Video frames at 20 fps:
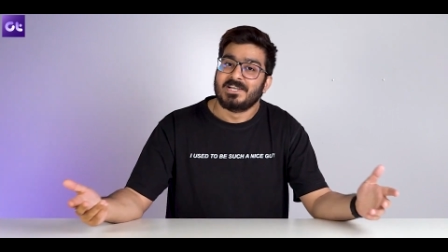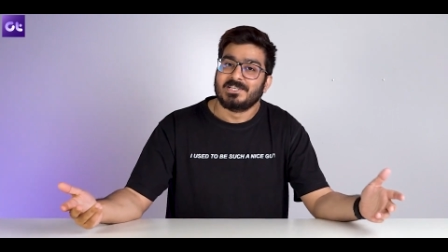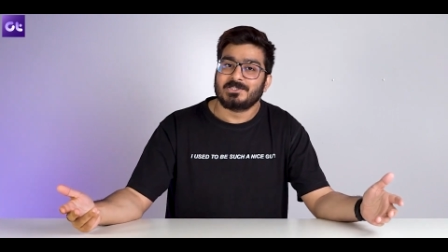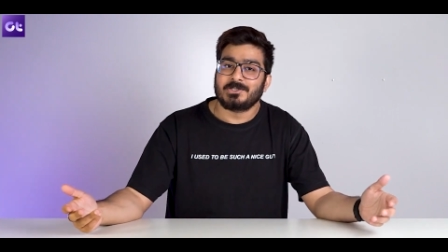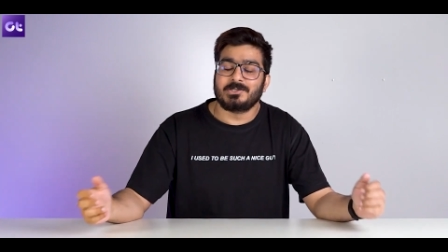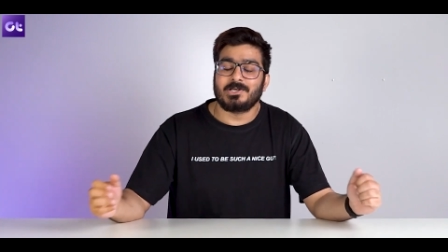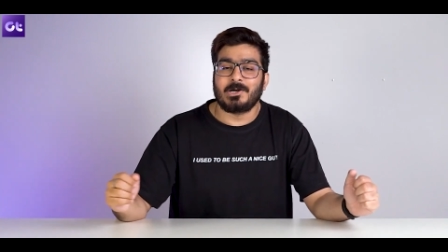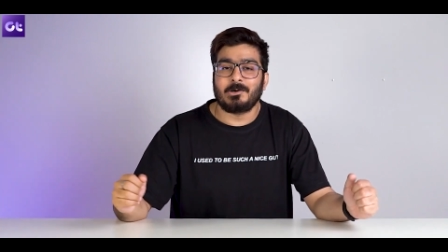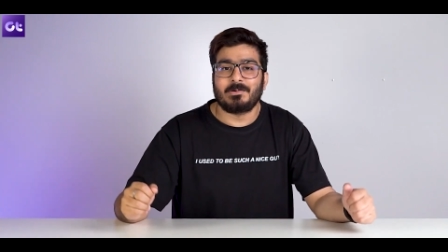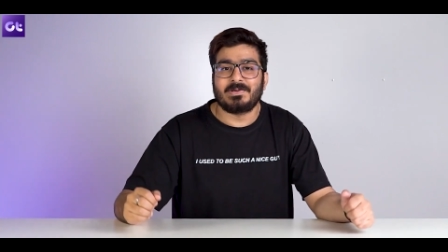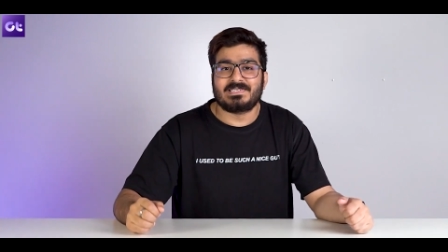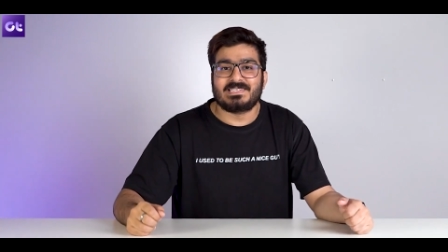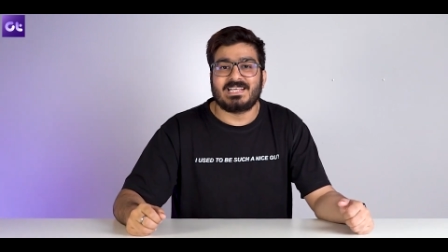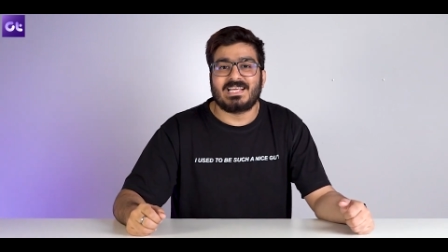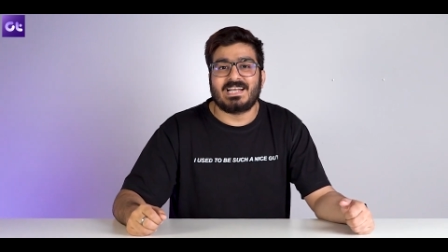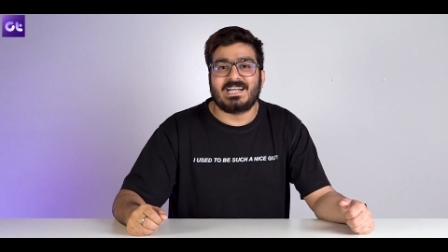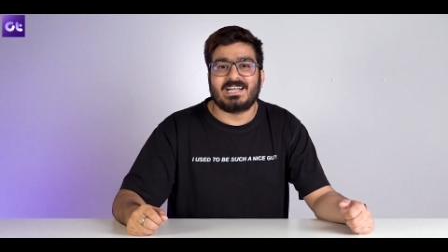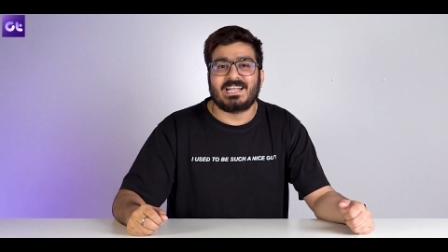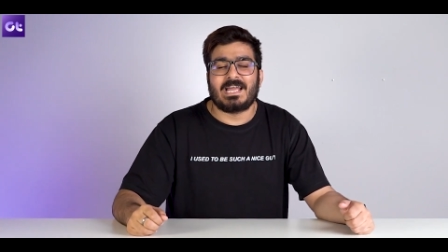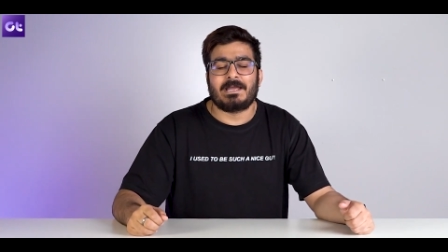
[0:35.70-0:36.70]
So without wasting
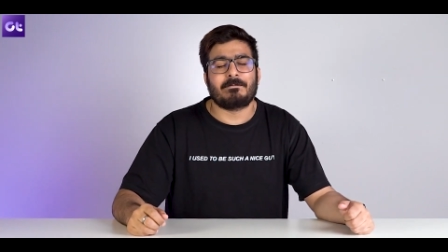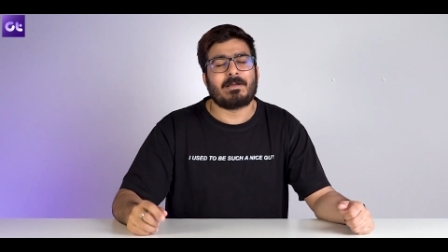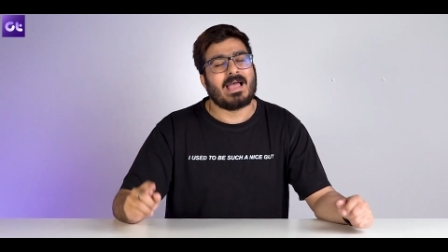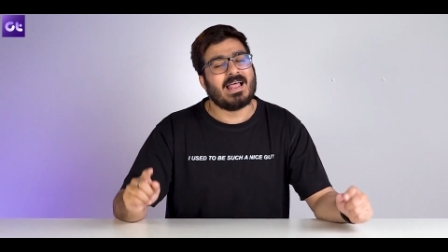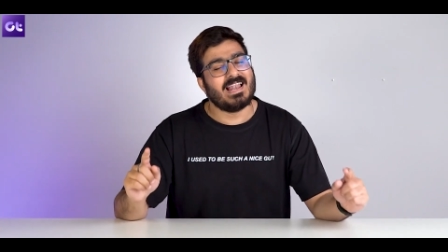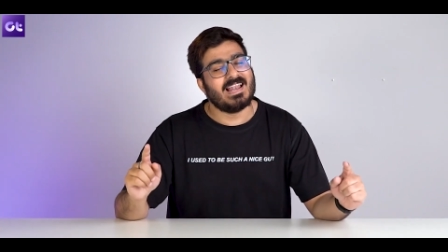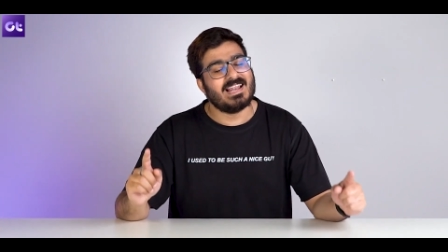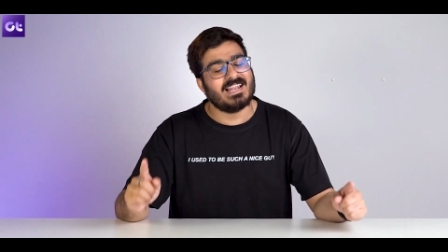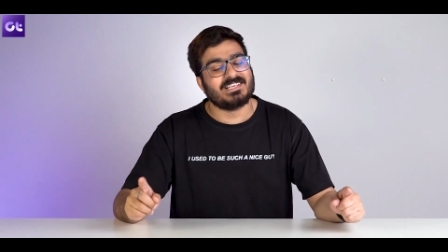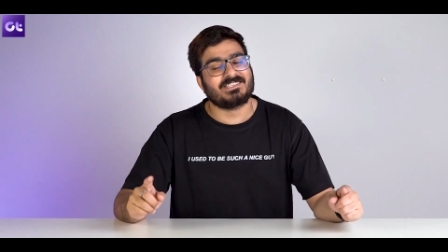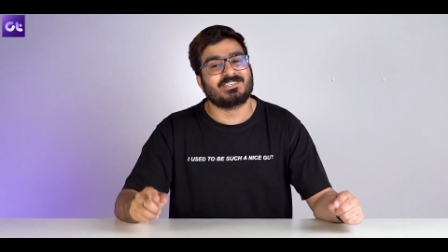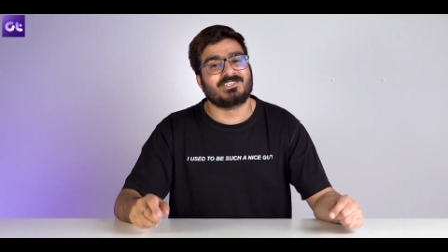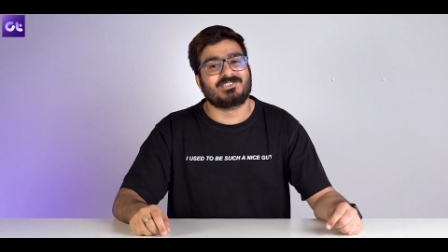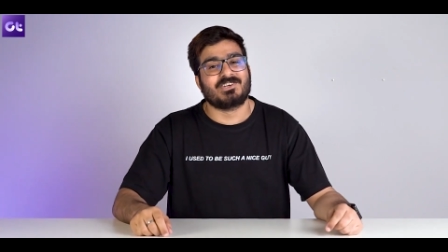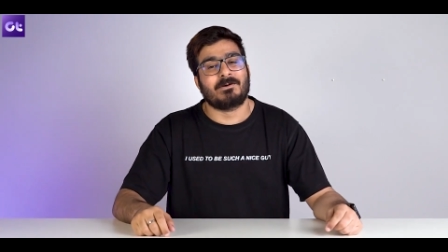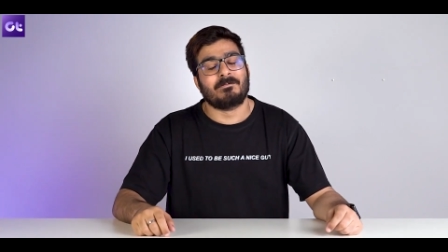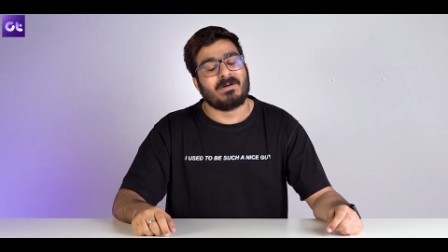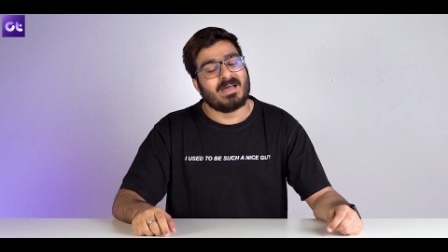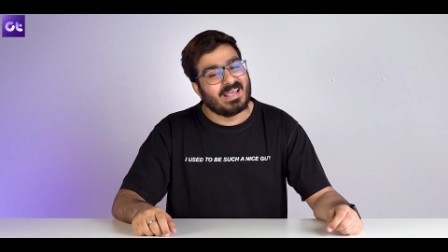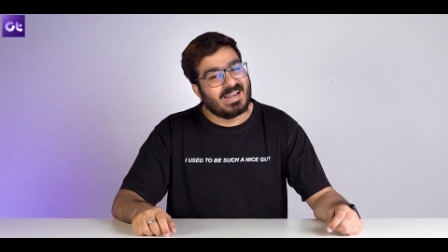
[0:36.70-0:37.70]
any time, let's just
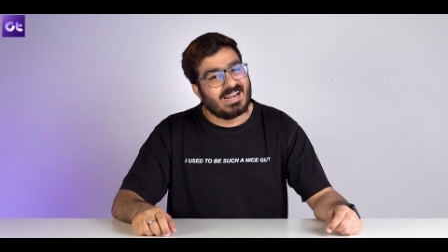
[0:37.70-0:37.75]
jump